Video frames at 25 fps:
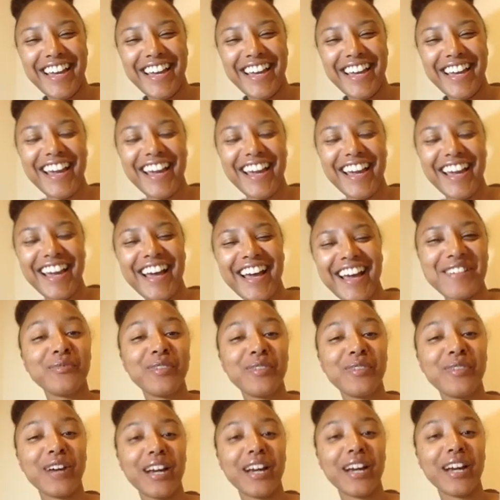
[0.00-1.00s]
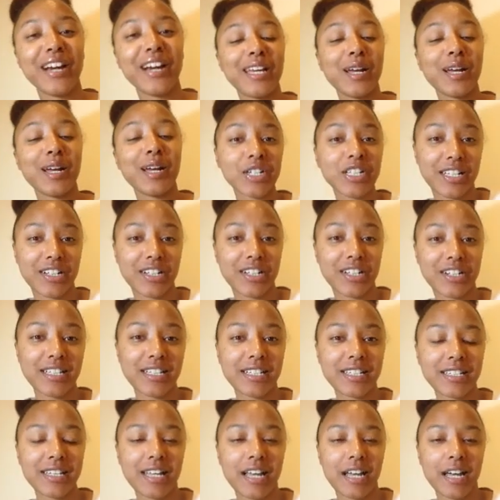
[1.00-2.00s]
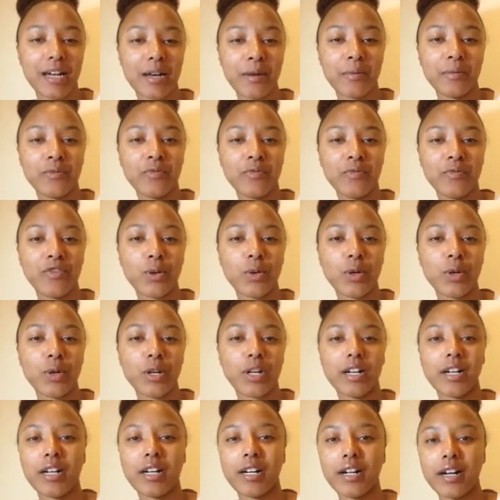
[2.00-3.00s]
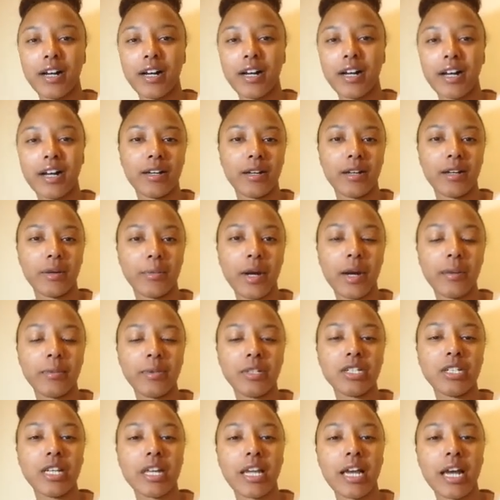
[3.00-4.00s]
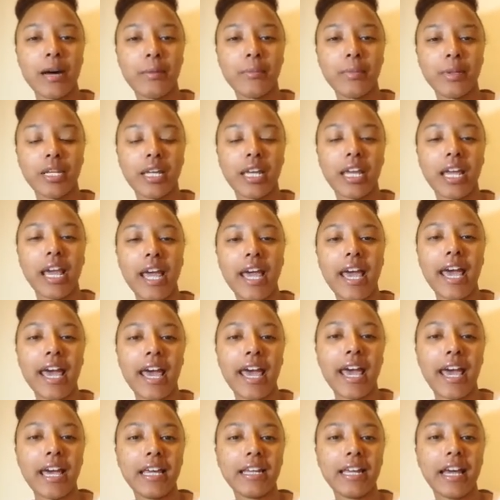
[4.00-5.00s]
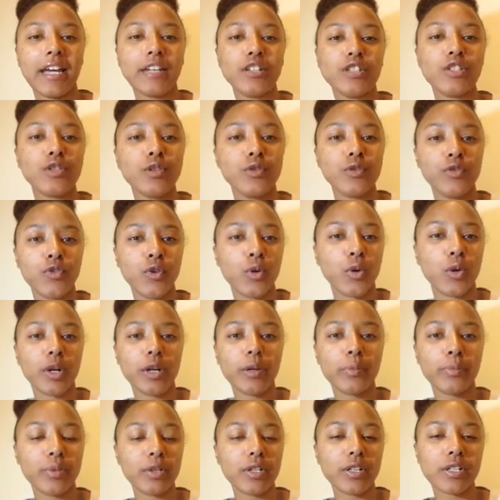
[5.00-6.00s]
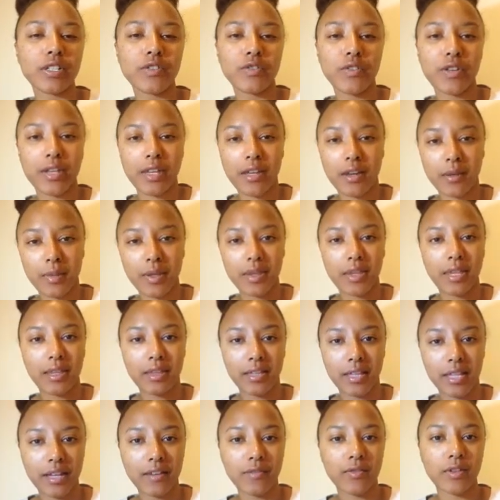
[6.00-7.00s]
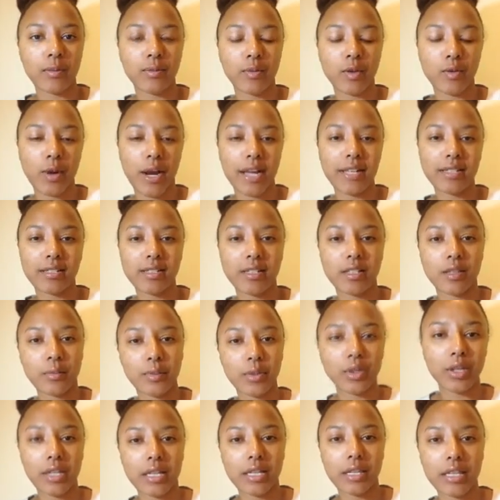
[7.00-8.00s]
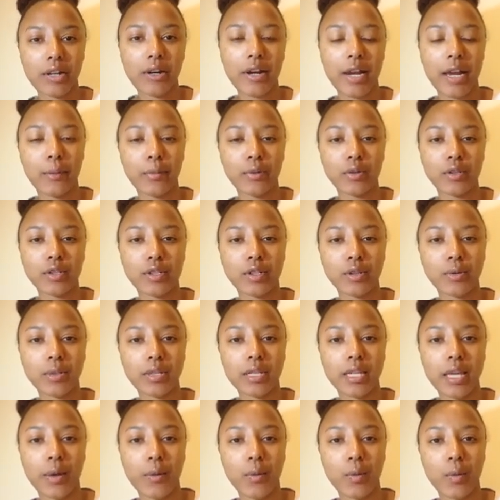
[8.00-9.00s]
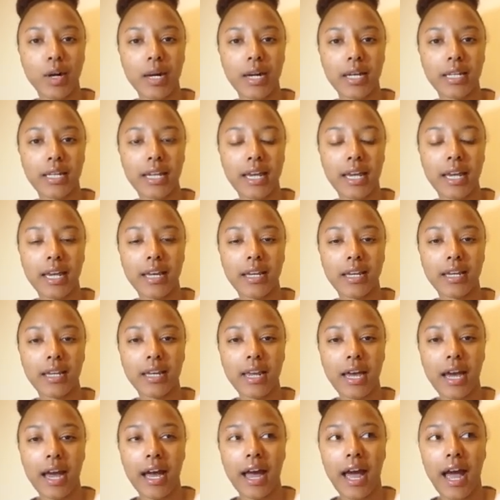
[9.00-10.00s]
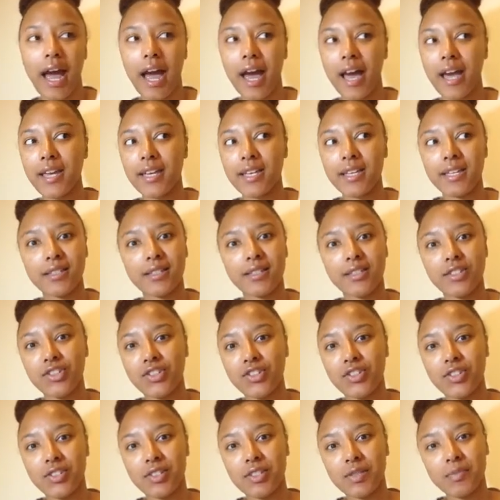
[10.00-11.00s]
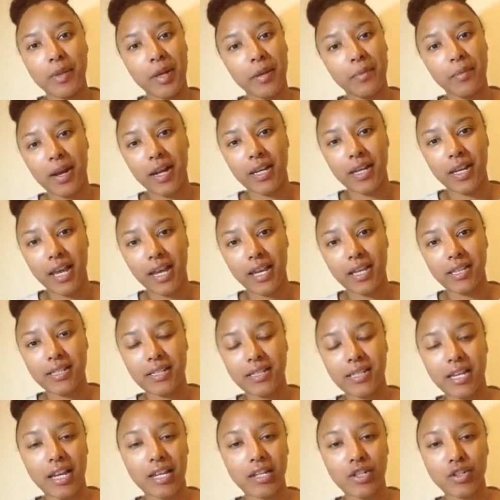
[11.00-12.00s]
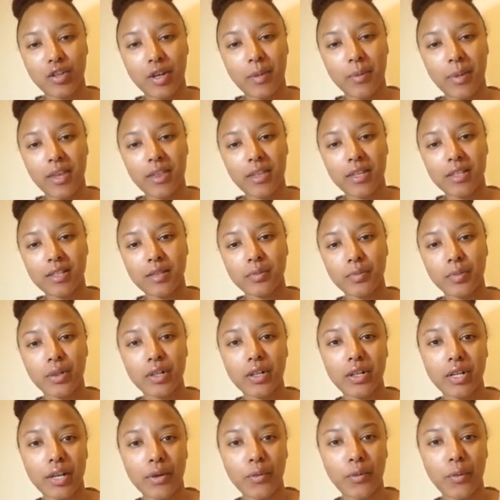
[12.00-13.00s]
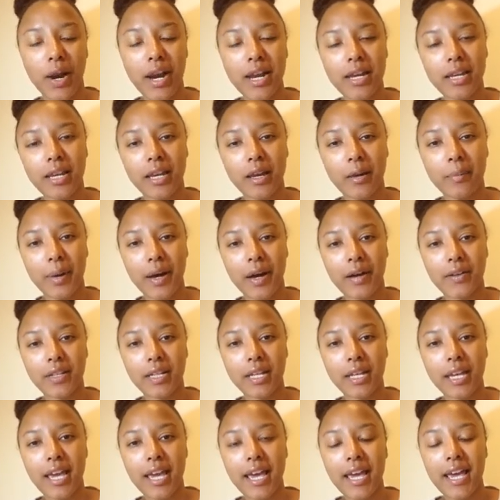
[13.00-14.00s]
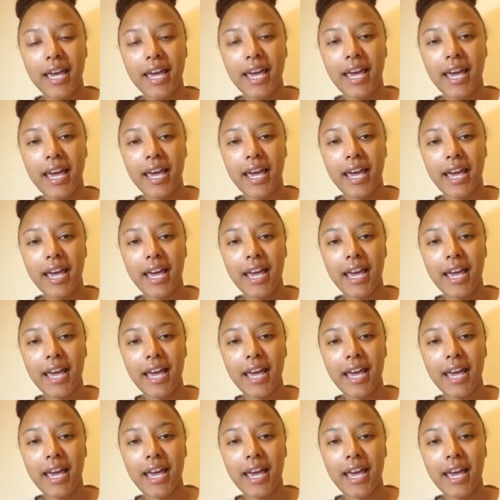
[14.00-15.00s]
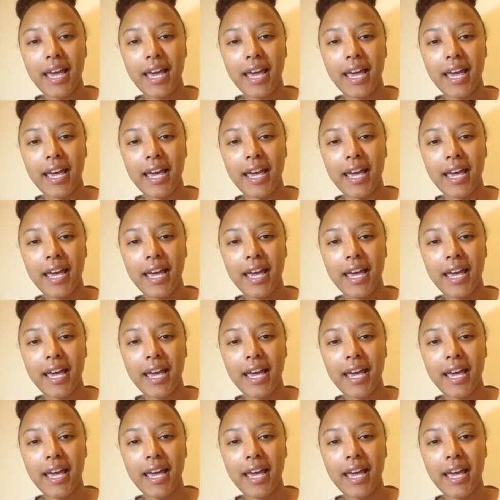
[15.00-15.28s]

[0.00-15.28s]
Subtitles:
I'm writing a book series for a publishing company, and I do 4 books for them and give them the rights to the book, and they're able to do what they want. And I get to just spend my days daydreaming this book and writing about it, and everything